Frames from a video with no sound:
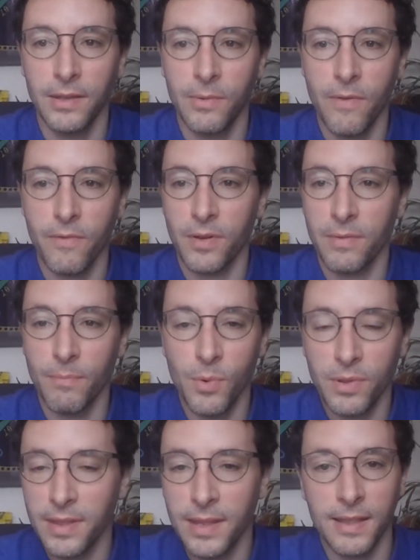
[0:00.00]
You know, we've got
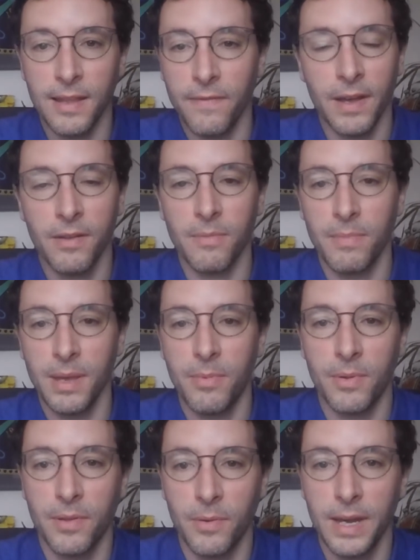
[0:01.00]
more than 60,000
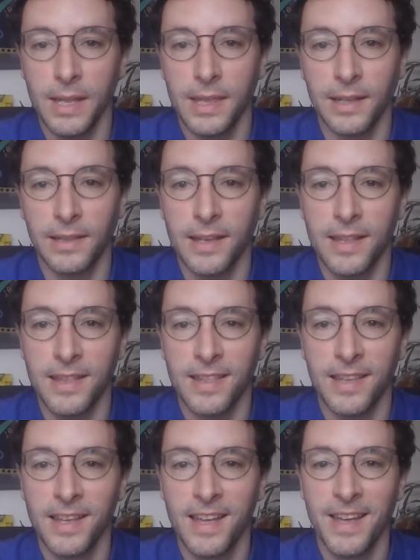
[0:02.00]
people on a waiting list.